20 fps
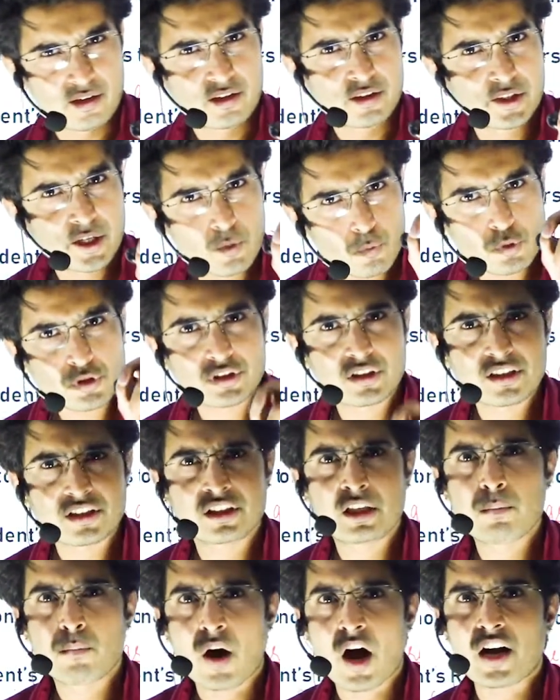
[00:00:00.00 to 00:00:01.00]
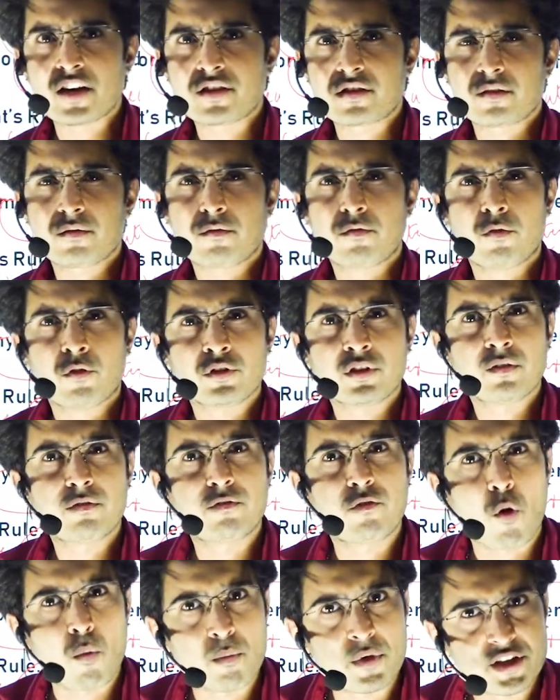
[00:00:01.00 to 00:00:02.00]
there was this demand for the
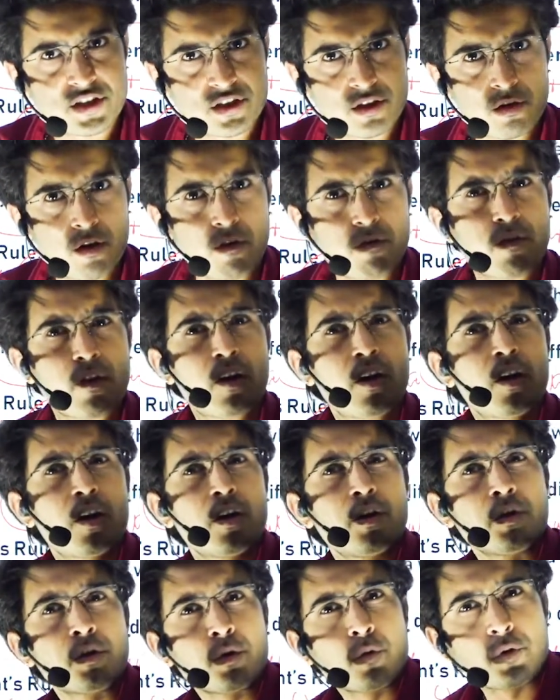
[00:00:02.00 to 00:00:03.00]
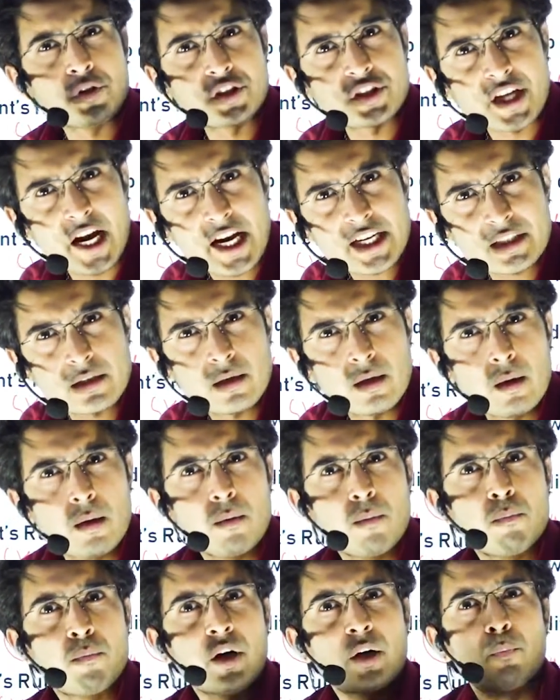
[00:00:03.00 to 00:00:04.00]
formation of new states.
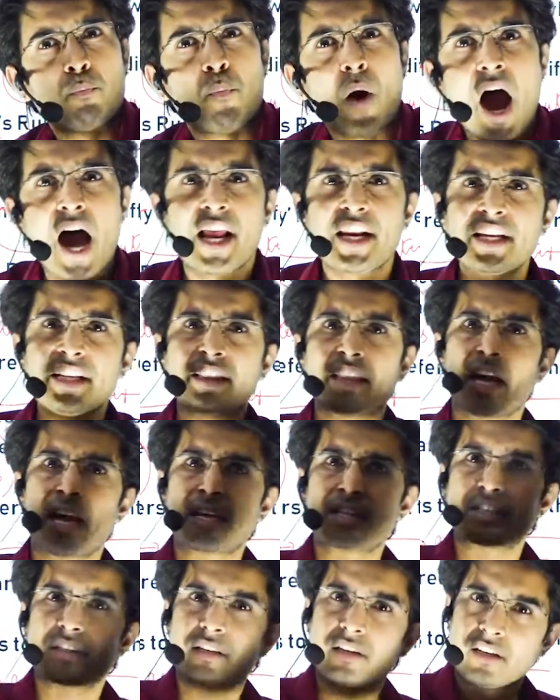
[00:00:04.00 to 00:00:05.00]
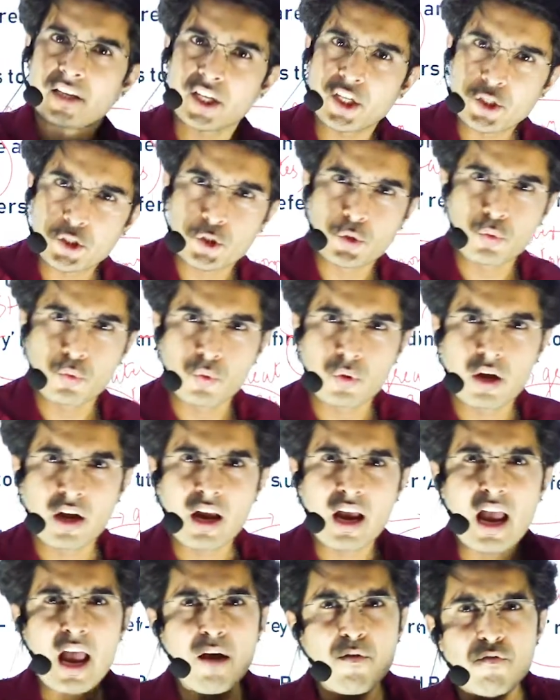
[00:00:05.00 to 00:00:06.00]
But barring that issue,
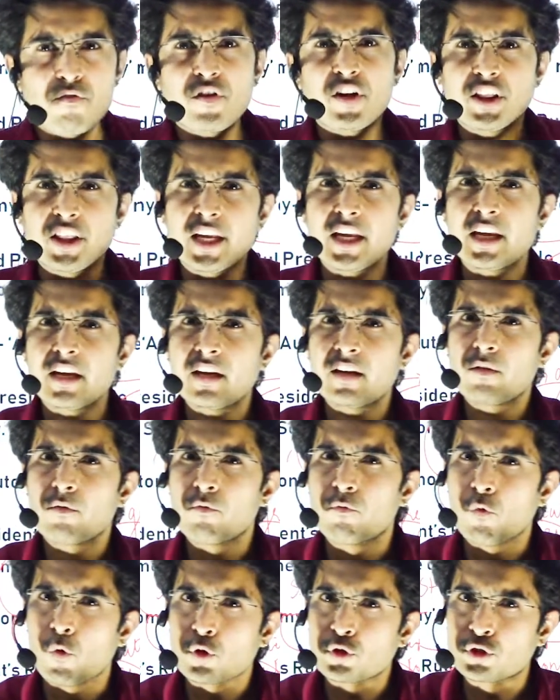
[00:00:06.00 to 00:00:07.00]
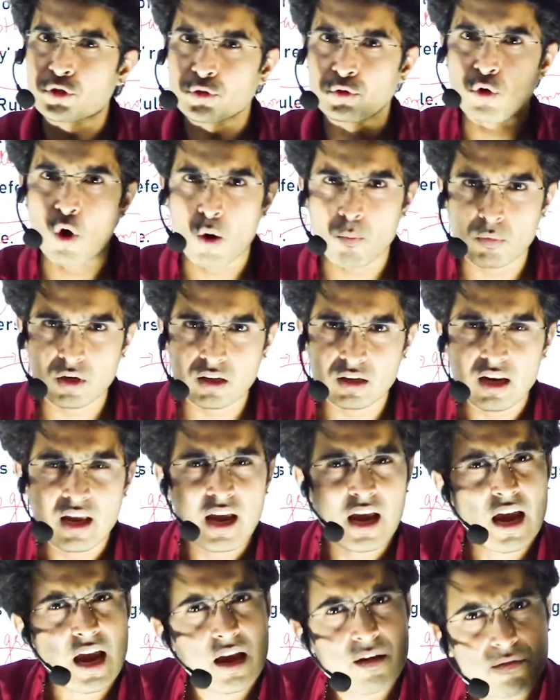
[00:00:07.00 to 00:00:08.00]
everything was normal,
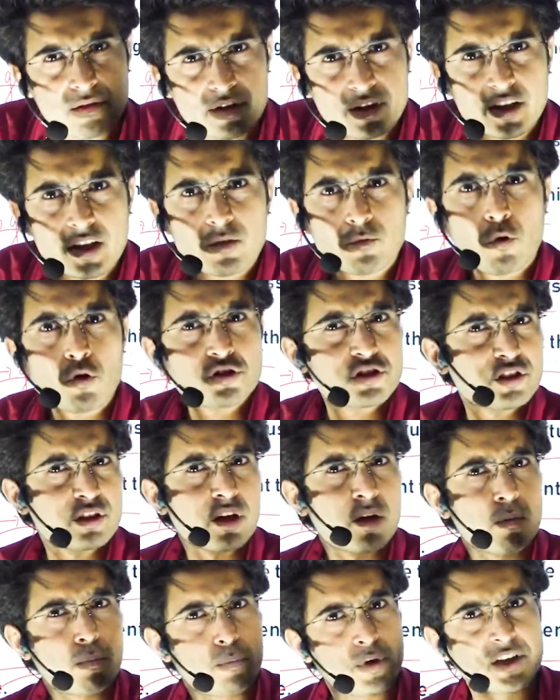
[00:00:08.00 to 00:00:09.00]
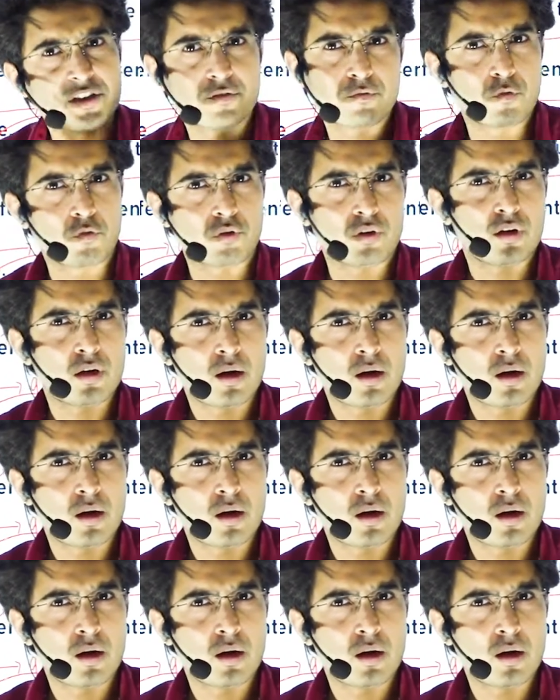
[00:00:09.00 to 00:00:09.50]
everything was peaceful.